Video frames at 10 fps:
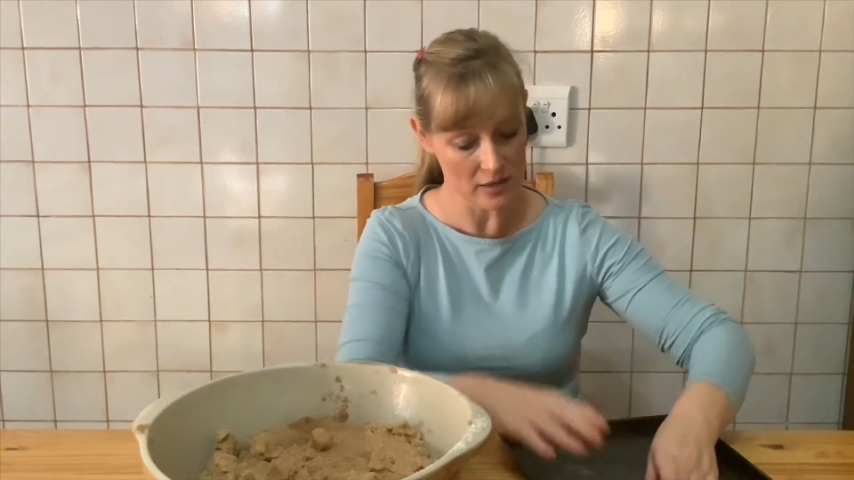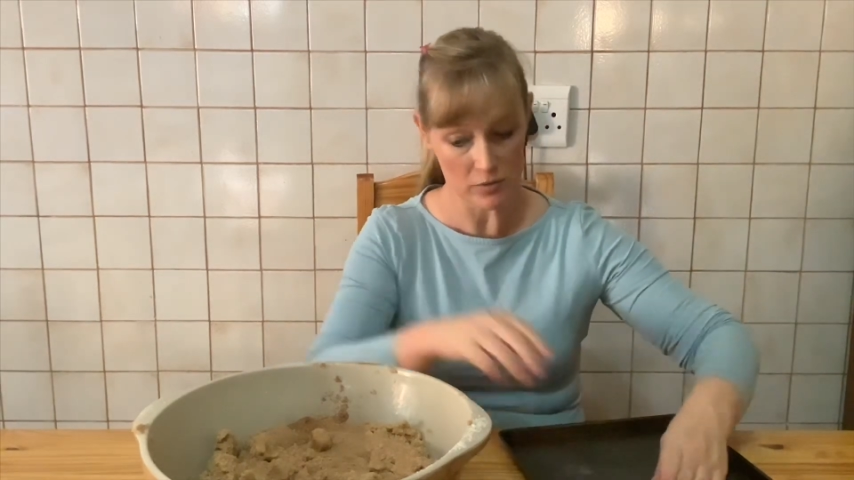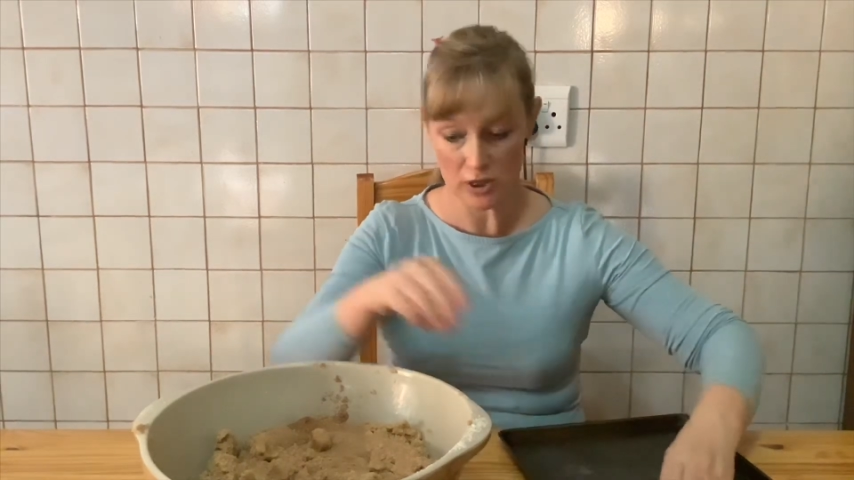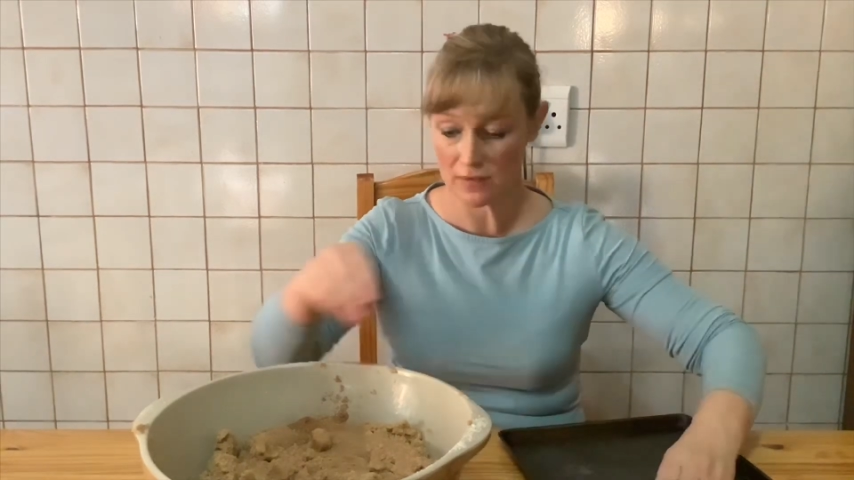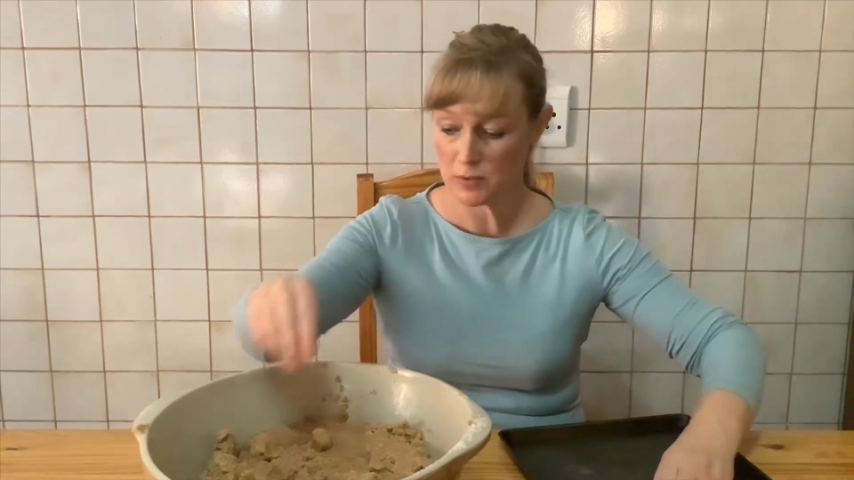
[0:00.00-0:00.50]
which
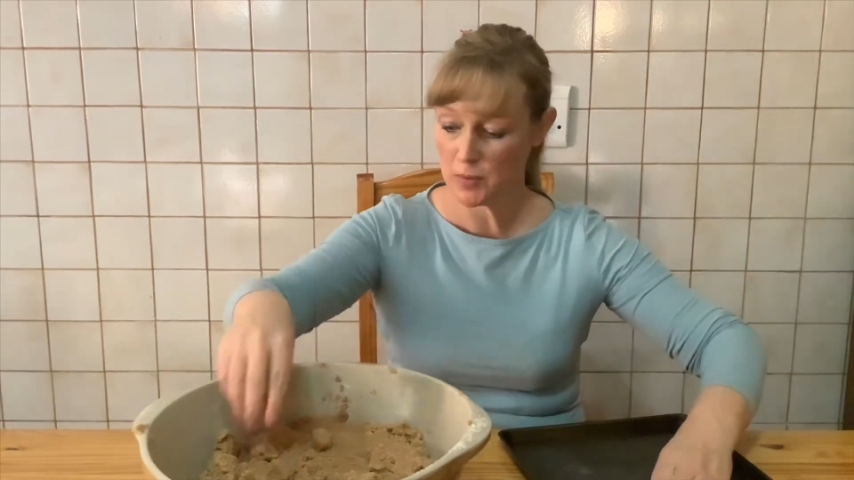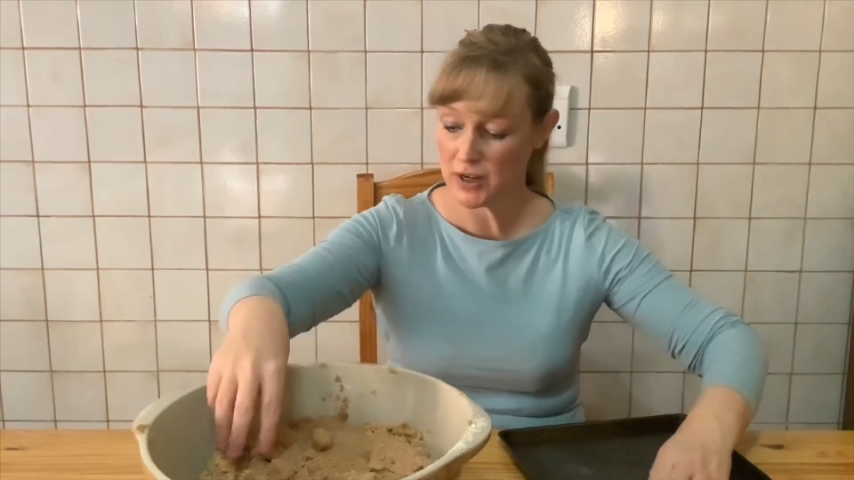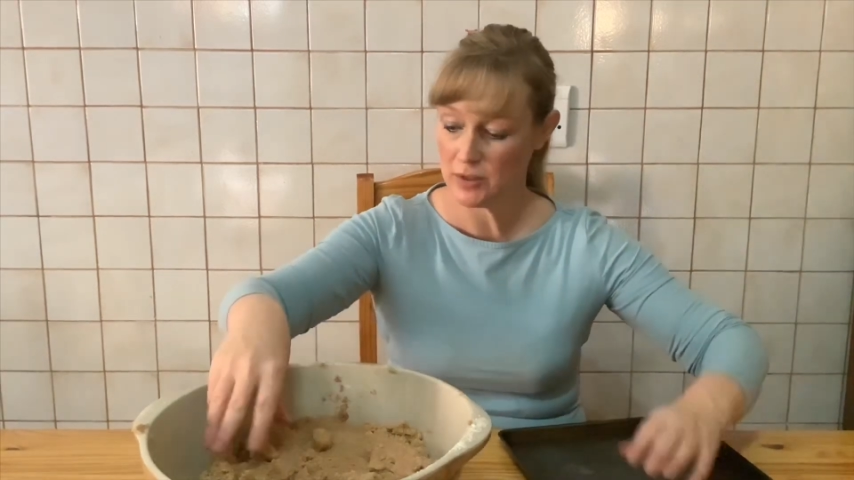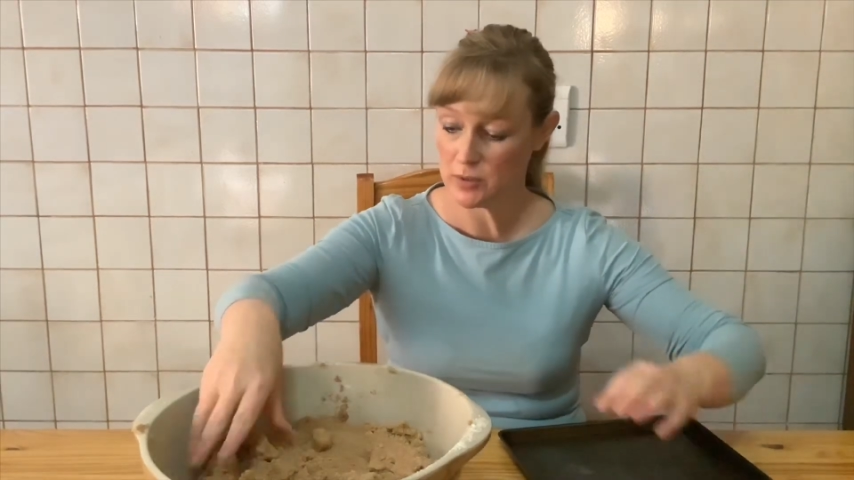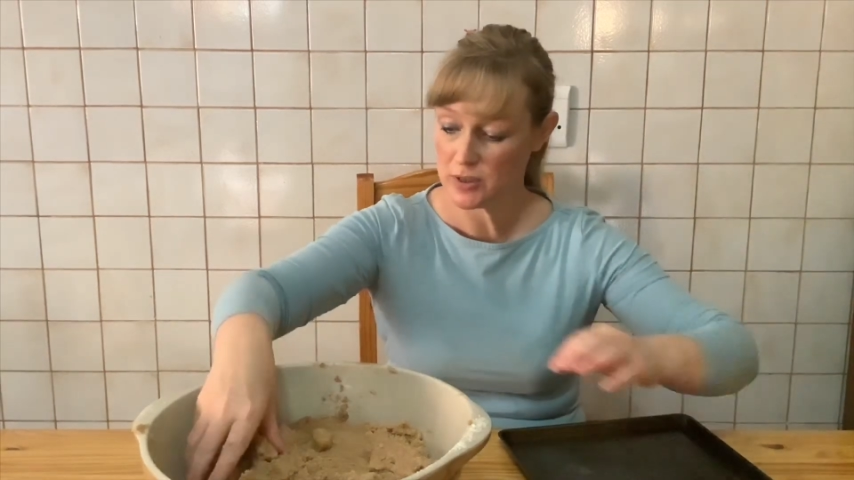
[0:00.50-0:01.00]
I've sprayed
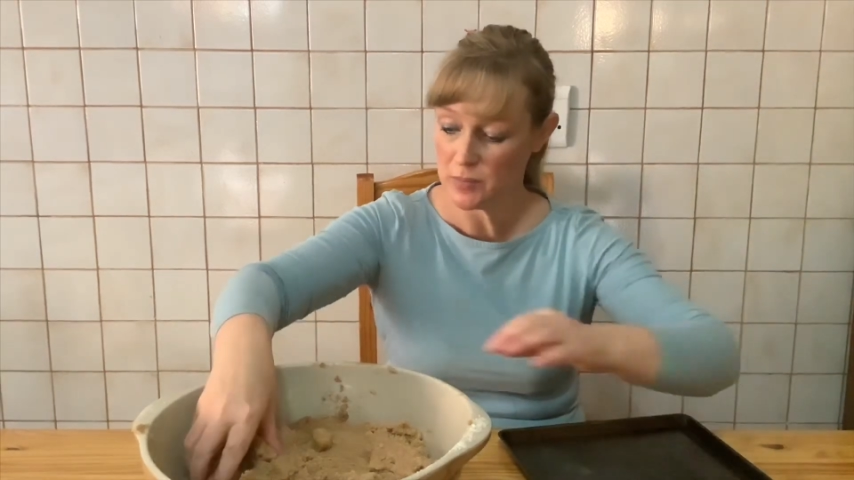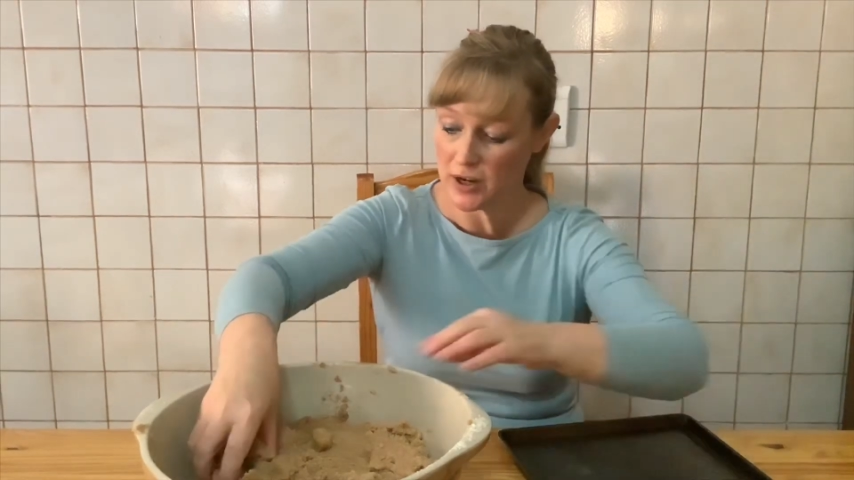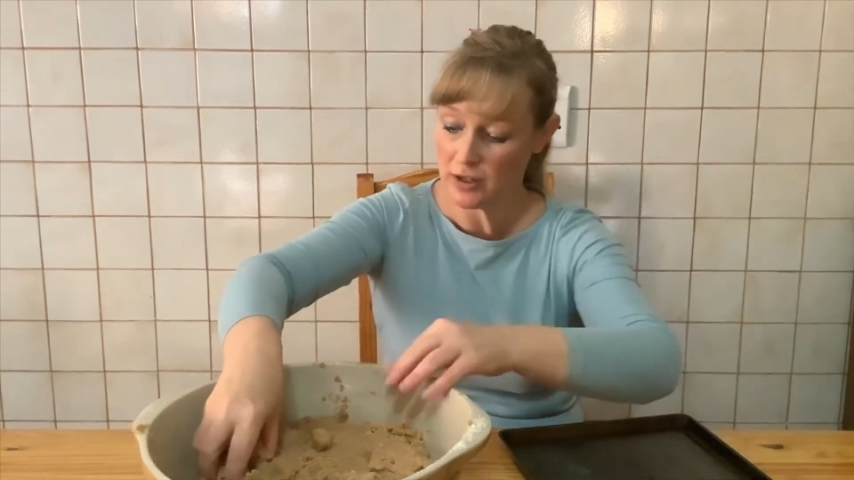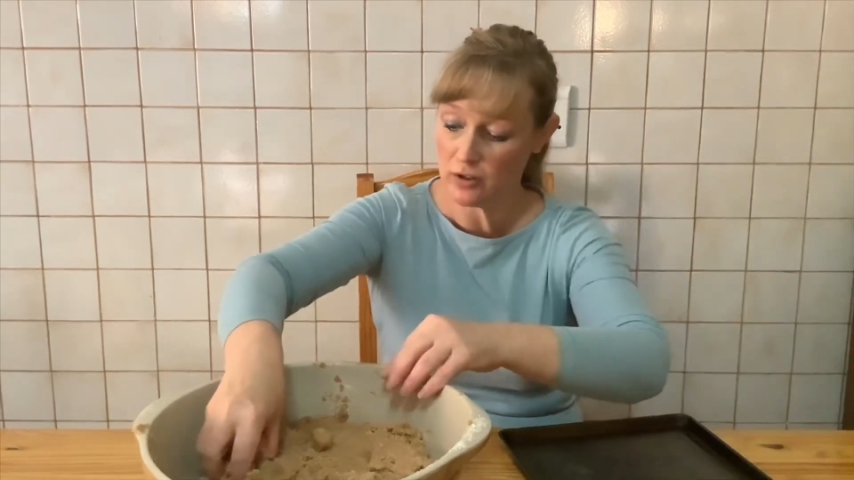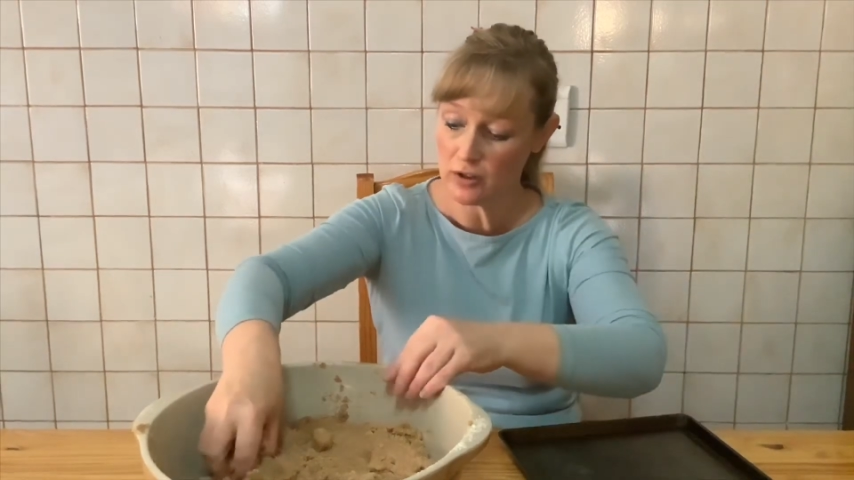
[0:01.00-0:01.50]
with Spray
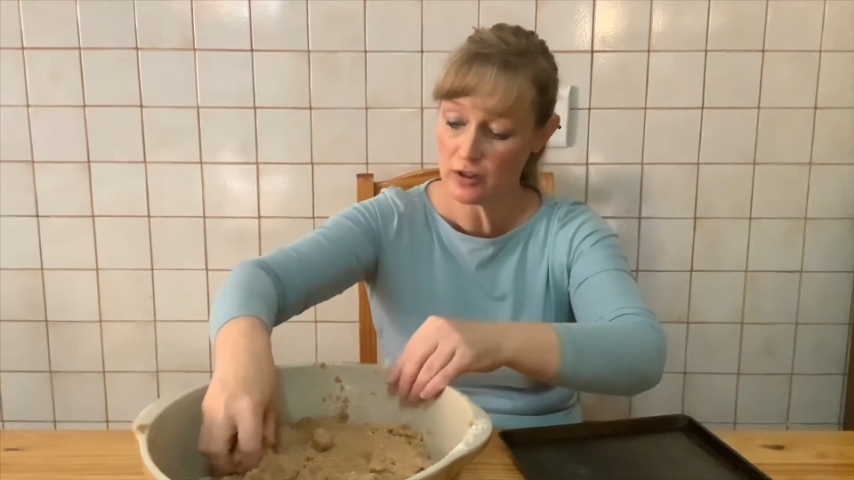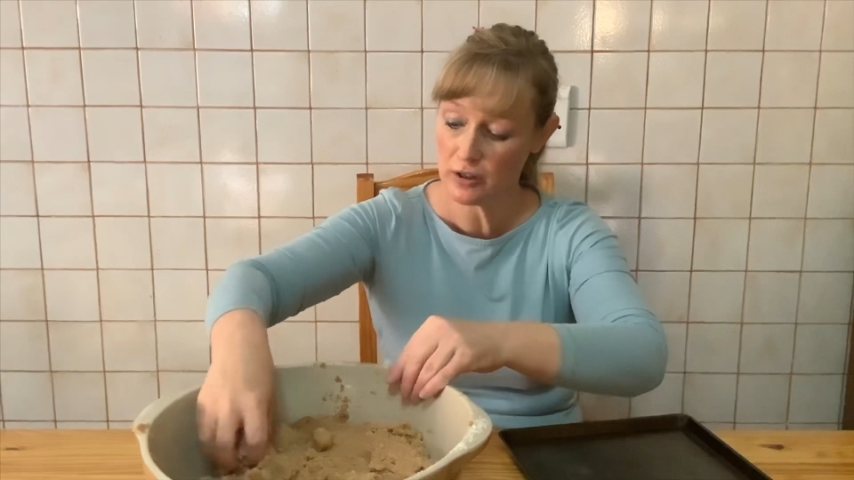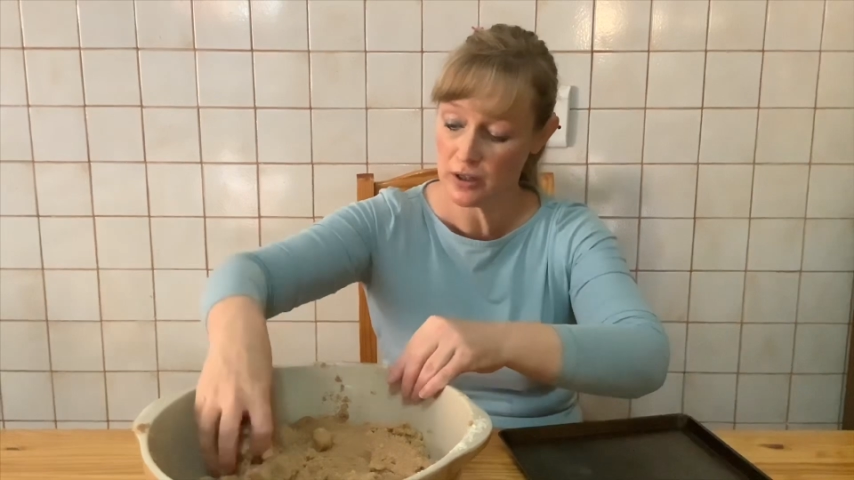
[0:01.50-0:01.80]
and Cook.